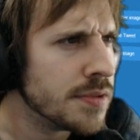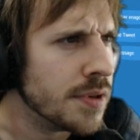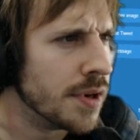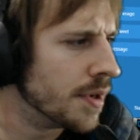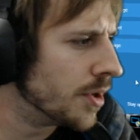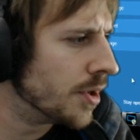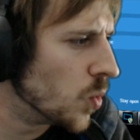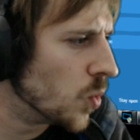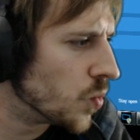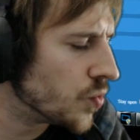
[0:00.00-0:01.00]
Uh,
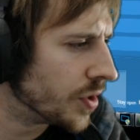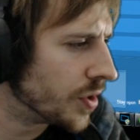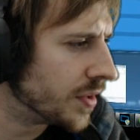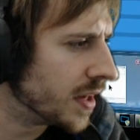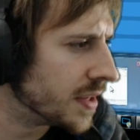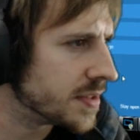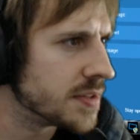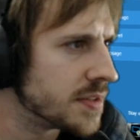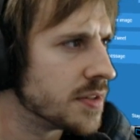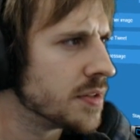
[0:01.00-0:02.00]

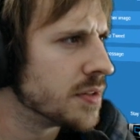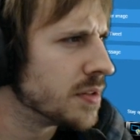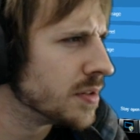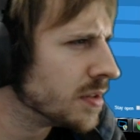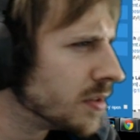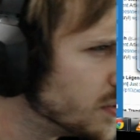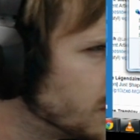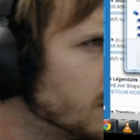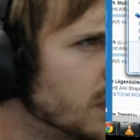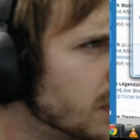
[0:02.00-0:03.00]
but
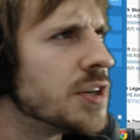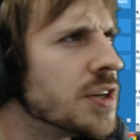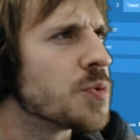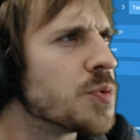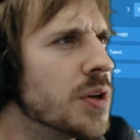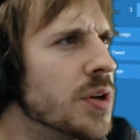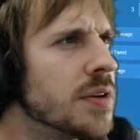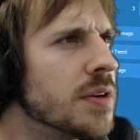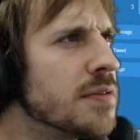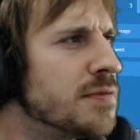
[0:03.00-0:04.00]
I just want to
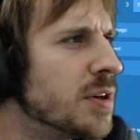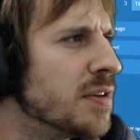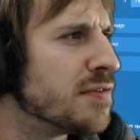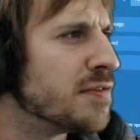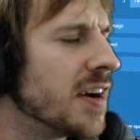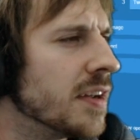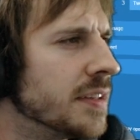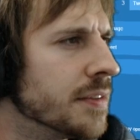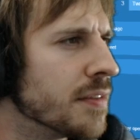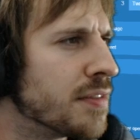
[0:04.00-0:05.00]
verify a
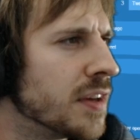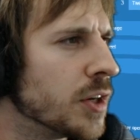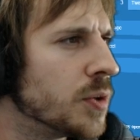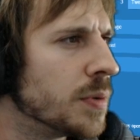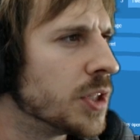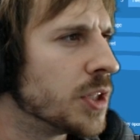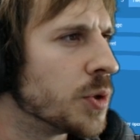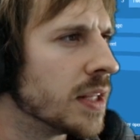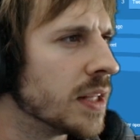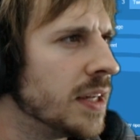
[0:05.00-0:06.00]
little thing really
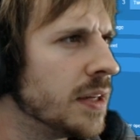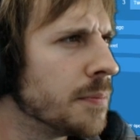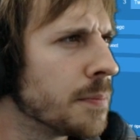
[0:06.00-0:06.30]
quickly.